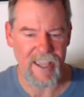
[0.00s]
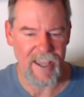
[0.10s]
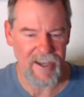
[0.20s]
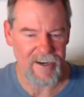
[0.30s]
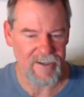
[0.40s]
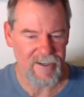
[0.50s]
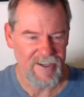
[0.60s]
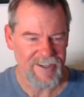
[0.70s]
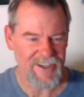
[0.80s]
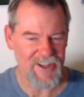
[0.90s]
And,
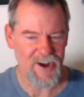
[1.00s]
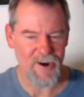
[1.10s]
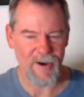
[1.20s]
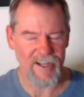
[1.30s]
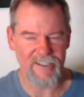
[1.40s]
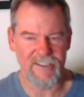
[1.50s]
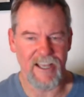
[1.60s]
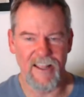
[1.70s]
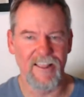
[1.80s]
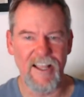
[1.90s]

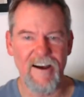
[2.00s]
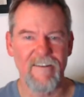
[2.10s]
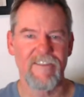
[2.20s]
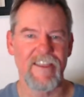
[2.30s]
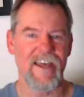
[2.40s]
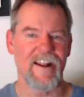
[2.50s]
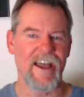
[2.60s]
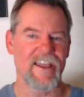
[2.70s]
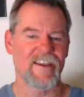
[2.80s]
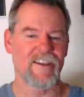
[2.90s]
I love that
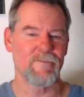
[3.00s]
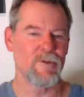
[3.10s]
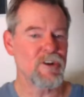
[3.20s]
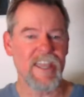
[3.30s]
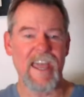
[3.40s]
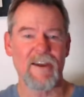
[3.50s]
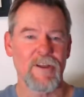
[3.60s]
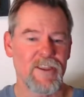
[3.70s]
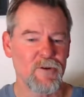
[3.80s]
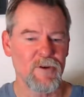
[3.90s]
I can communicate
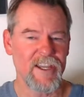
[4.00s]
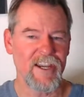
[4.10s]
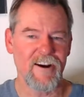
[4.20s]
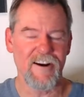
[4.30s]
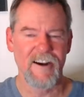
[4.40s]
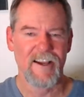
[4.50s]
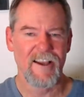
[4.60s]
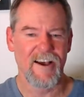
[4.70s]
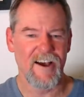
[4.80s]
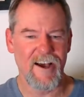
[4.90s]
with you here
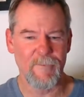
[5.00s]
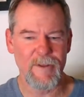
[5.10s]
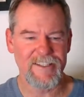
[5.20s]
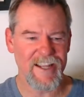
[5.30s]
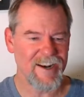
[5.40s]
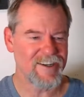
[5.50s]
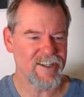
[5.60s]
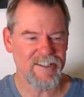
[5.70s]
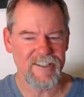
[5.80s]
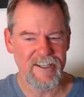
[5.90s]
instead of
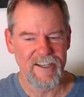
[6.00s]
just,